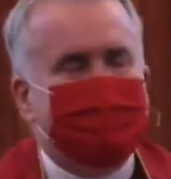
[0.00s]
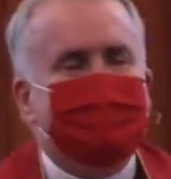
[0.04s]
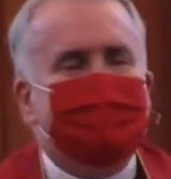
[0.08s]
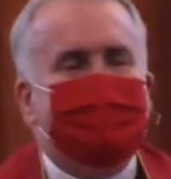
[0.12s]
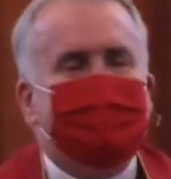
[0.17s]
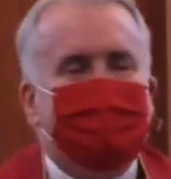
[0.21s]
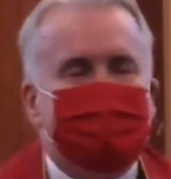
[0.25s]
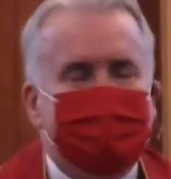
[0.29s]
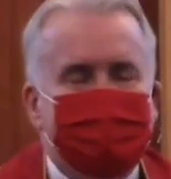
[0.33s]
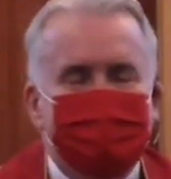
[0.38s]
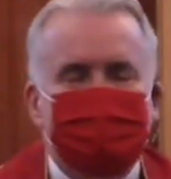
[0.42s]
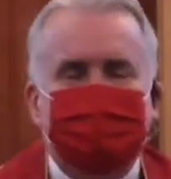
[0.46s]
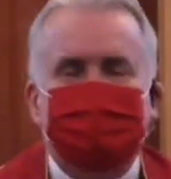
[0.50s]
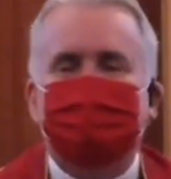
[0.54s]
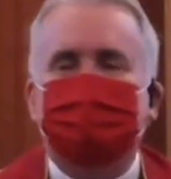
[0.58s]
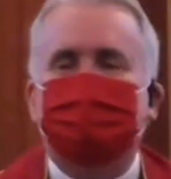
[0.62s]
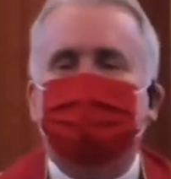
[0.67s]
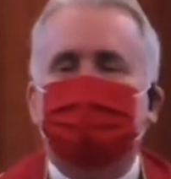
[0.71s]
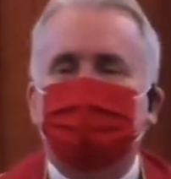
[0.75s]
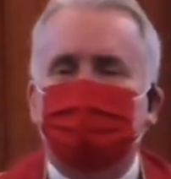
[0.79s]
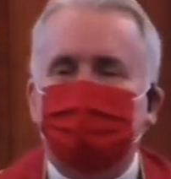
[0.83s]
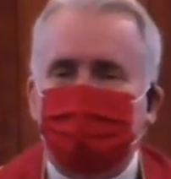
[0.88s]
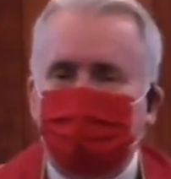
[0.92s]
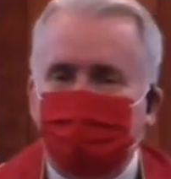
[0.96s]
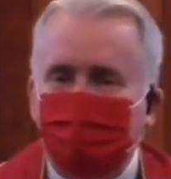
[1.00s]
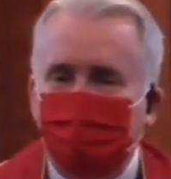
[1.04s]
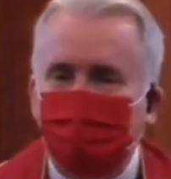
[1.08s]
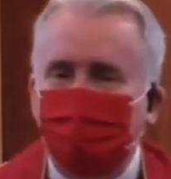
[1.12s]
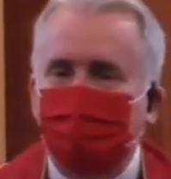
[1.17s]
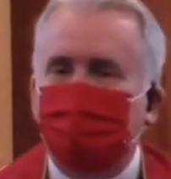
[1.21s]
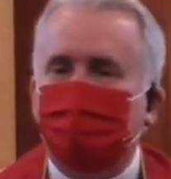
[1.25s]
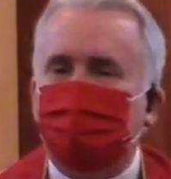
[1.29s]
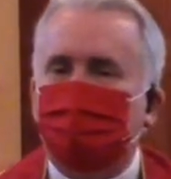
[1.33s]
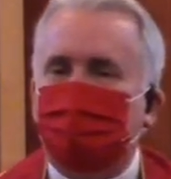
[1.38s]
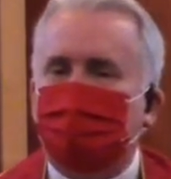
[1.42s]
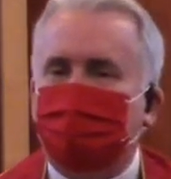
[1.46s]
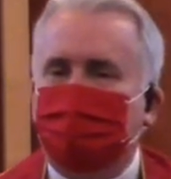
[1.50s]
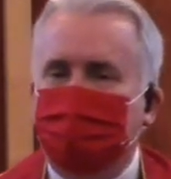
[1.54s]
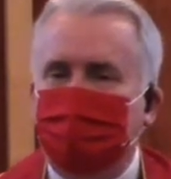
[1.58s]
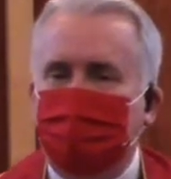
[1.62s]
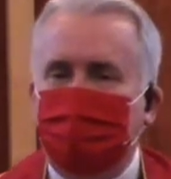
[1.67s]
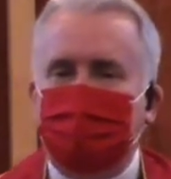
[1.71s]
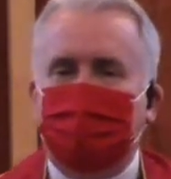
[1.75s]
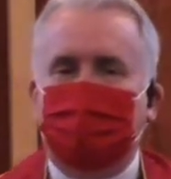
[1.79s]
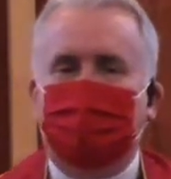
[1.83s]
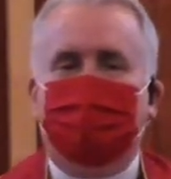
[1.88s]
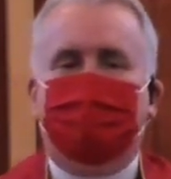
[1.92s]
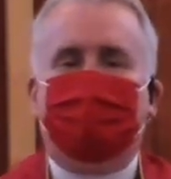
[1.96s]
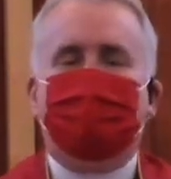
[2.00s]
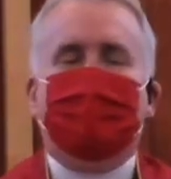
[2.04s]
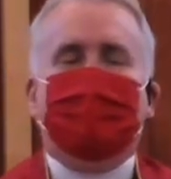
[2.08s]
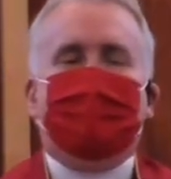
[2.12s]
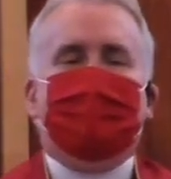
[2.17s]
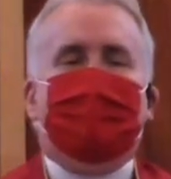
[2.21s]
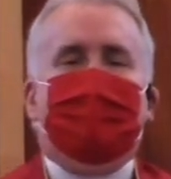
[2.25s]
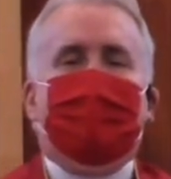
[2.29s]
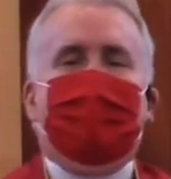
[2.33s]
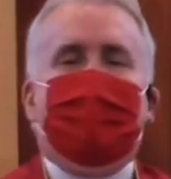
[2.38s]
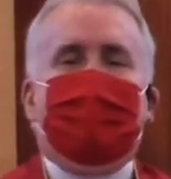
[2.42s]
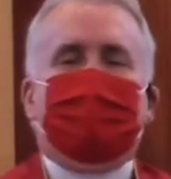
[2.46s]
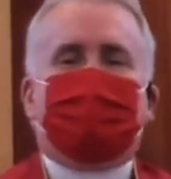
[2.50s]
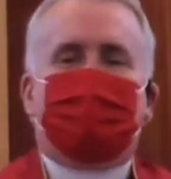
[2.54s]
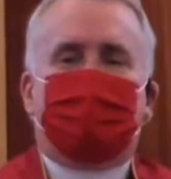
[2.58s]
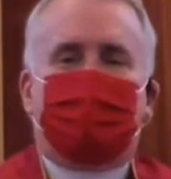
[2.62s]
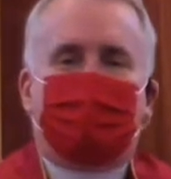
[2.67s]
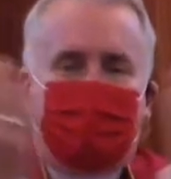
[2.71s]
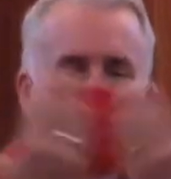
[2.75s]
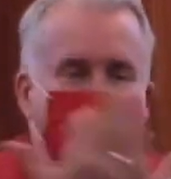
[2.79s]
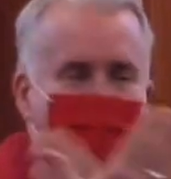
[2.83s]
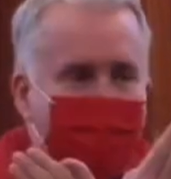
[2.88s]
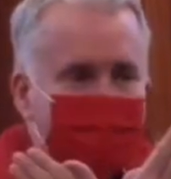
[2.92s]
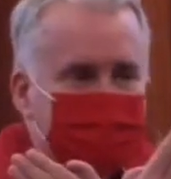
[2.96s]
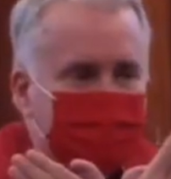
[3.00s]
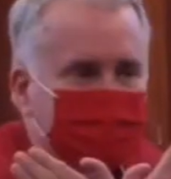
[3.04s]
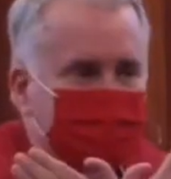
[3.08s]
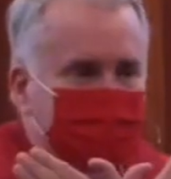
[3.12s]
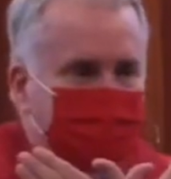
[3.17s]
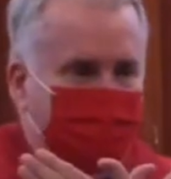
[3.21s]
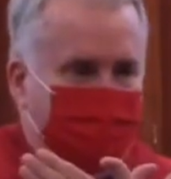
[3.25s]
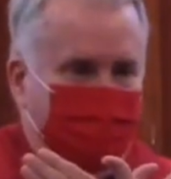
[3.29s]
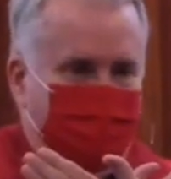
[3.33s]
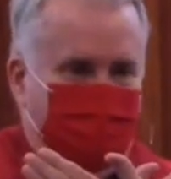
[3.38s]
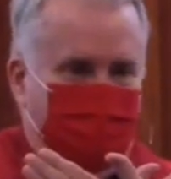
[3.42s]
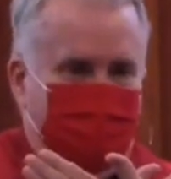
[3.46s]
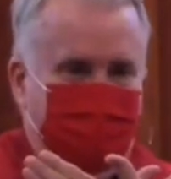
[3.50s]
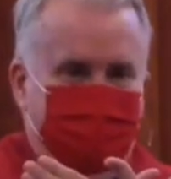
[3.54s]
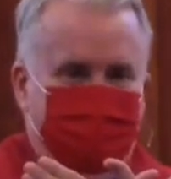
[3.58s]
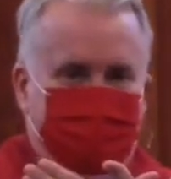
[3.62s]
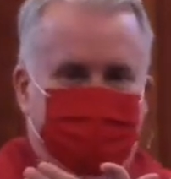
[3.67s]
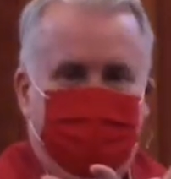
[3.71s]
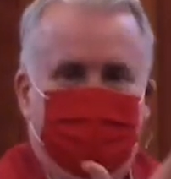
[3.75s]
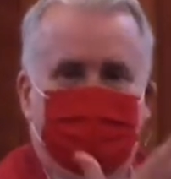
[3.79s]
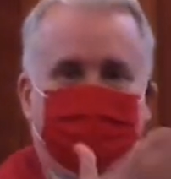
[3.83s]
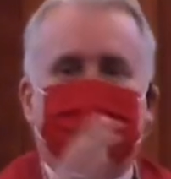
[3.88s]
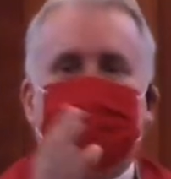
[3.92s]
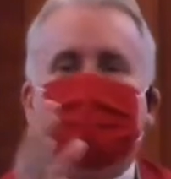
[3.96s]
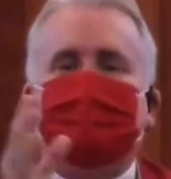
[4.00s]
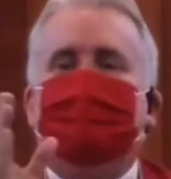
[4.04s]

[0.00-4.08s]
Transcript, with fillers: is to choose to live at cross purposes